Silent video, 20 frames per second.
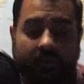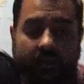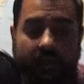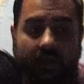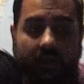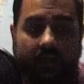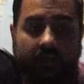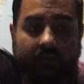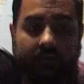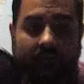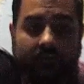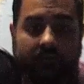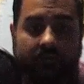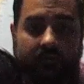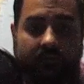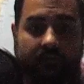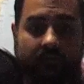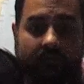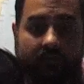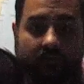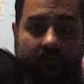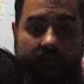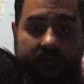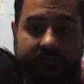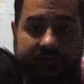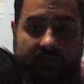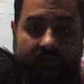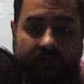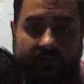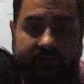and
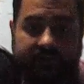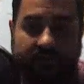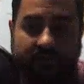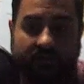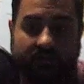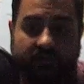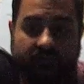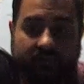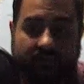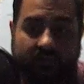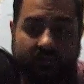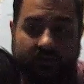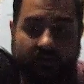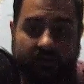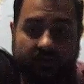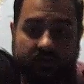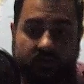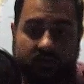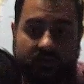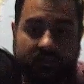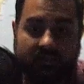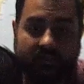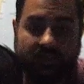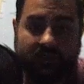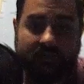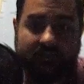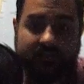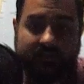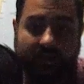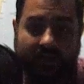those that are still living in the country
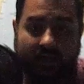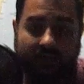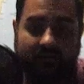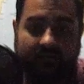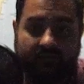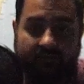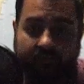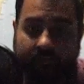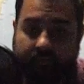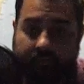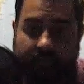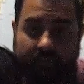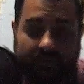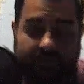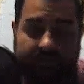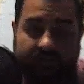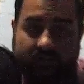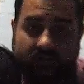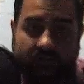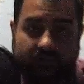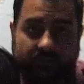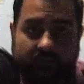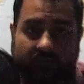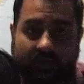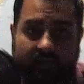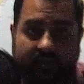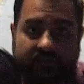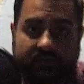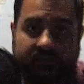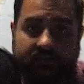need to have basic human
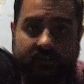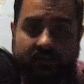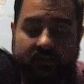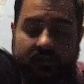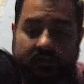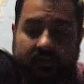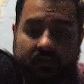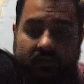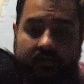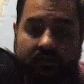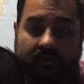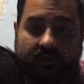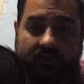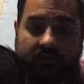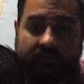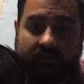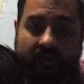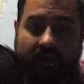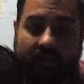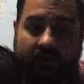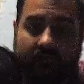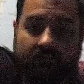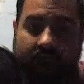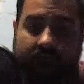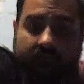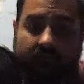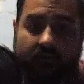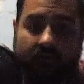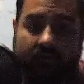rights. They need to have